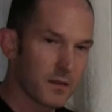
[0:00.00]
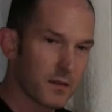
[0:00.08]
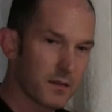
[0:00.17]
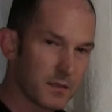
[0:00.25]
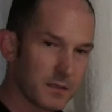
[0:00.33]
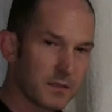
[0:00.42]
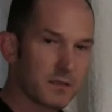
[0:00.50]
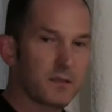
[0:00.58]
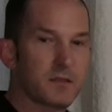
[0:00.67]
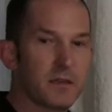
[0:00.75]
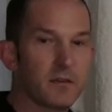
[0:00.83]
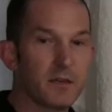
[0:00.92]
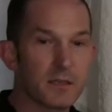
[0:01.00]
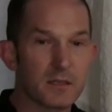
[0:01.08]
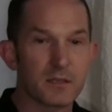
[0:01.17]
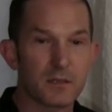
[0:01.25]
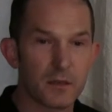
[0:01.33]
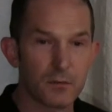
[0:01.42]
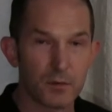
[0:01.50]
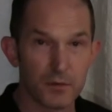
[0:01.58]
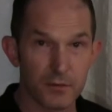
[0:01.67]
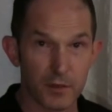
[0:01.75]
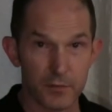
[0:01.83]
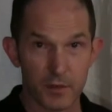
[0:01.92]
This series is going to
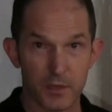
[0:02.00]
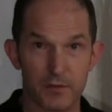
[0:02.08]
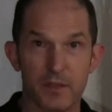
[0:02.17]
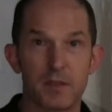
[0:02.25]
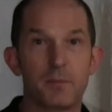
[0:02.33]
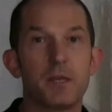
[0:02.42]
involve a lot of other